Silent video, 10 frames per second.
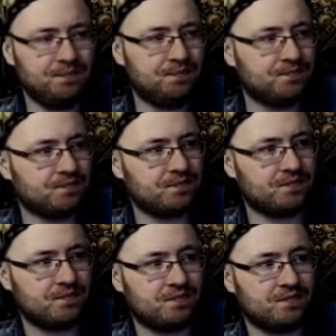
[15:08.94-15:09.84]

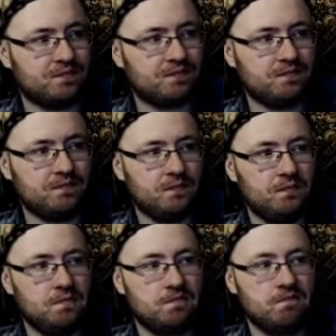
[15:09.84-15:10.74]

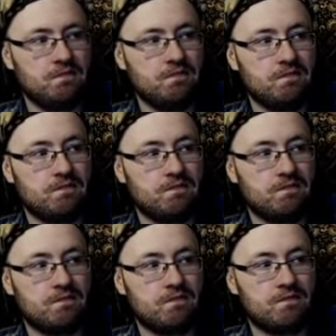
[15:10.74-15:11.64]

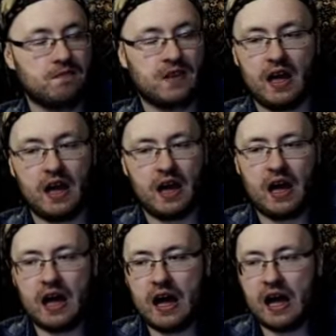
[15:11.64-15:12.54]
Nobody speaks.